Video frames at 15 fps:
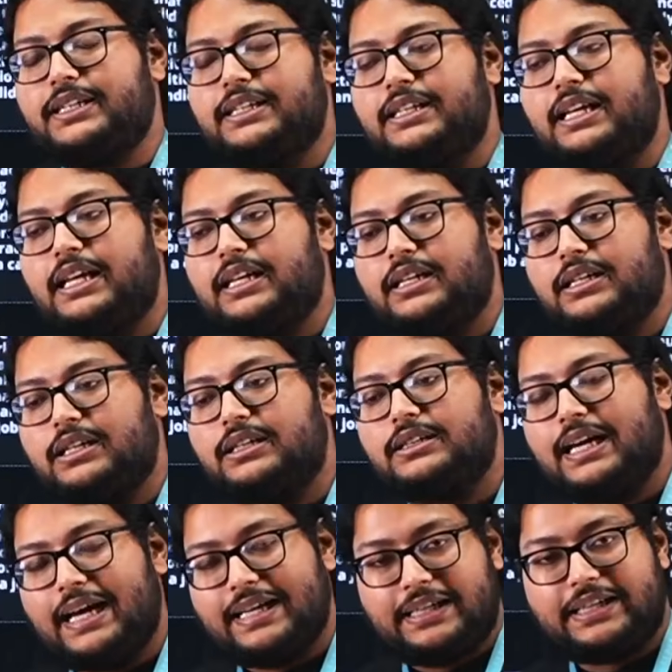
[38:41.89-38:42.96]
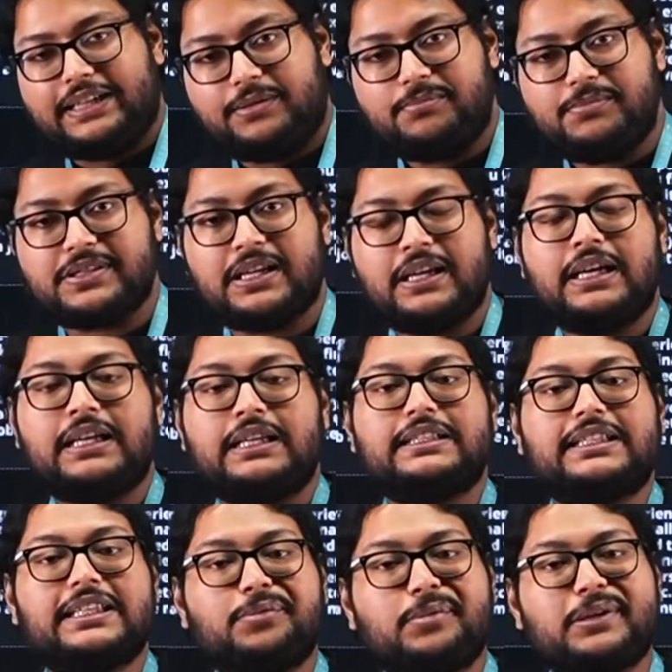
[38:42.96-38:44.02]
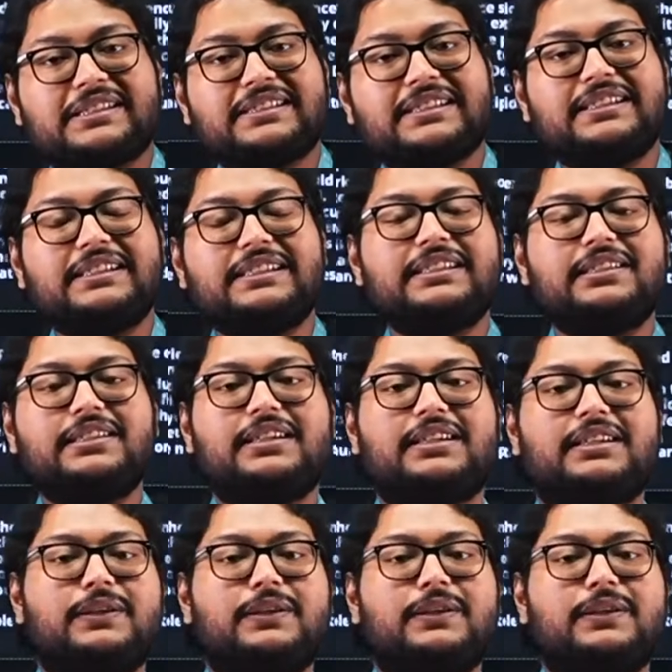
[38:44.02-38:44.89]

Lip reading: Like the IIMs, they basically